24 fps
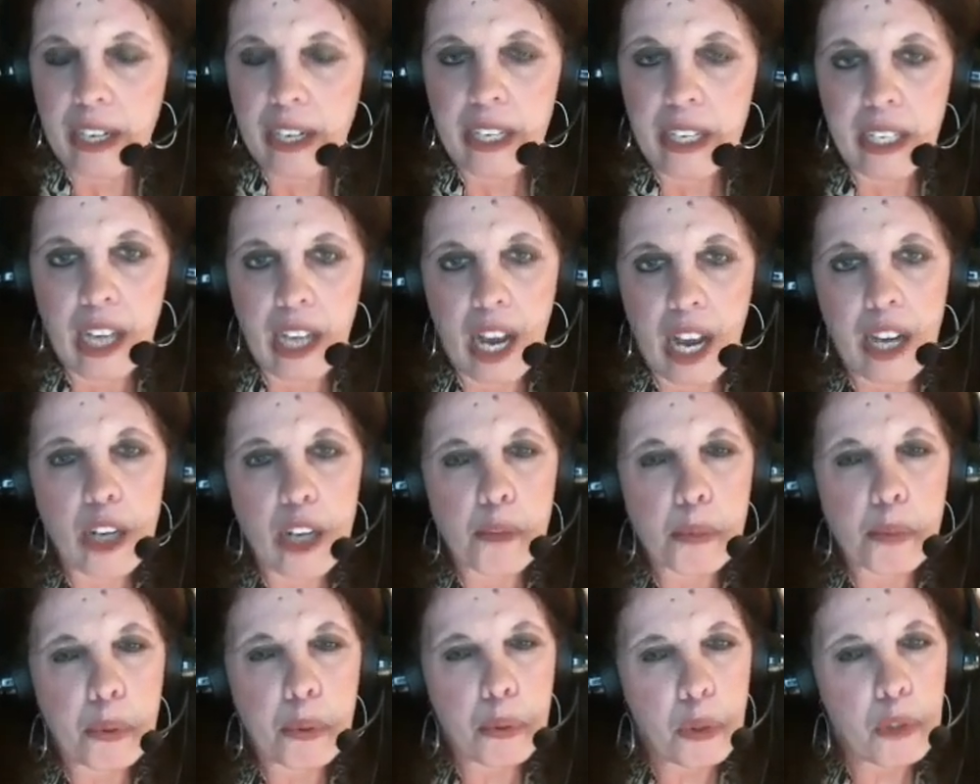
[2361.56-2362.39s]
he got
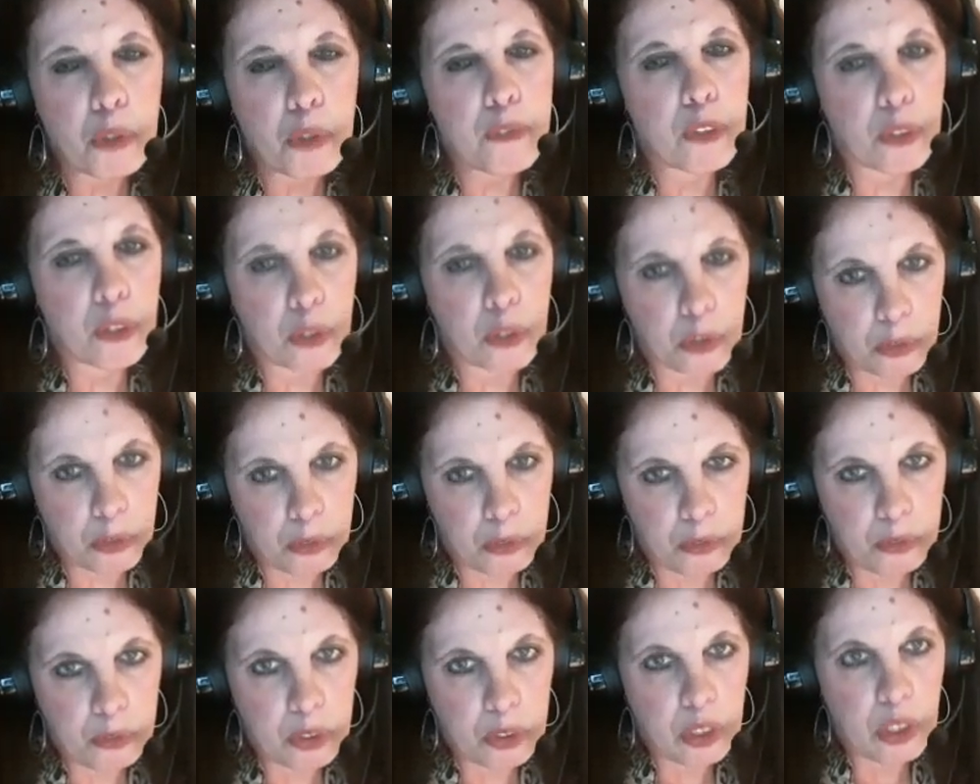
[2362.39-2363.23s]
approval
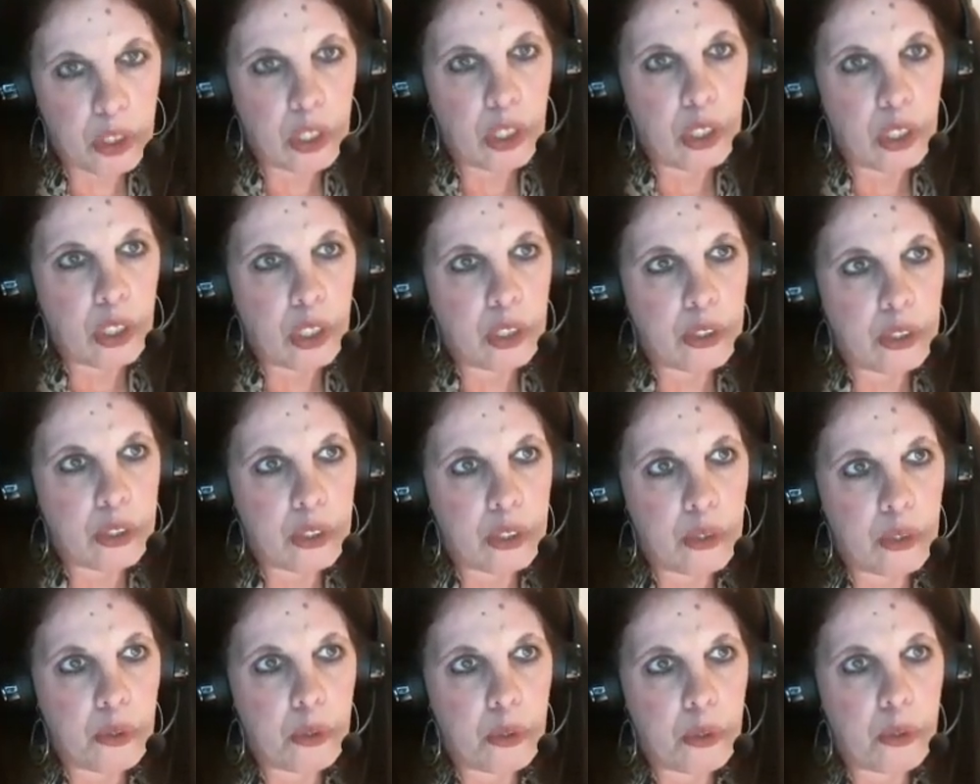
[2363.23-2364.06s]

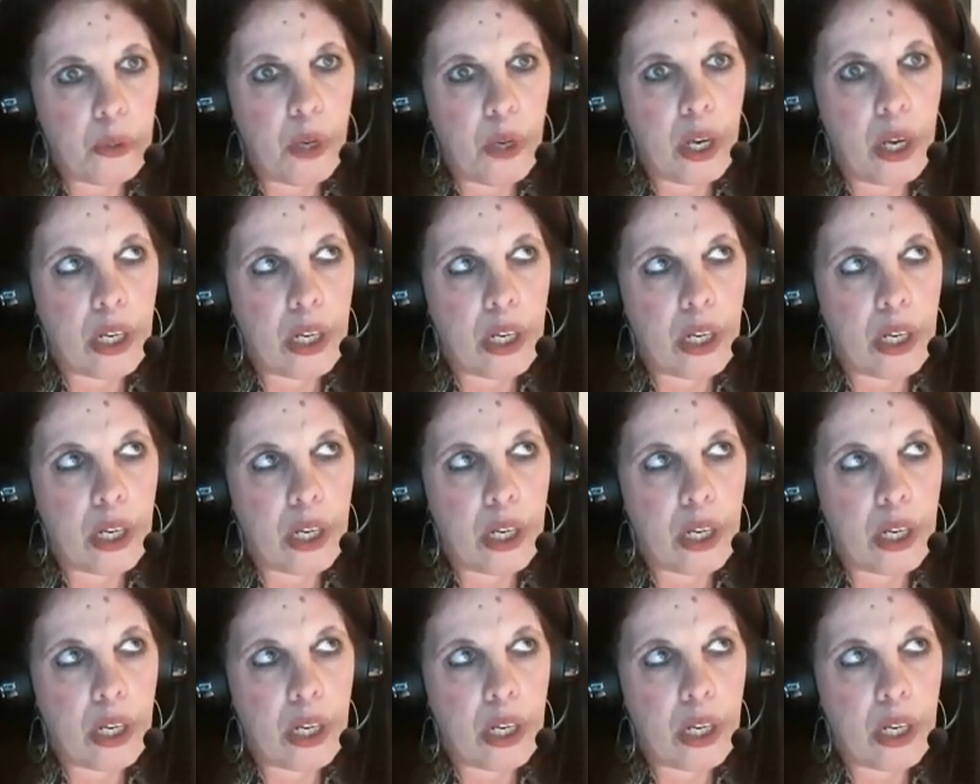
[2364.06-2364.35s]
to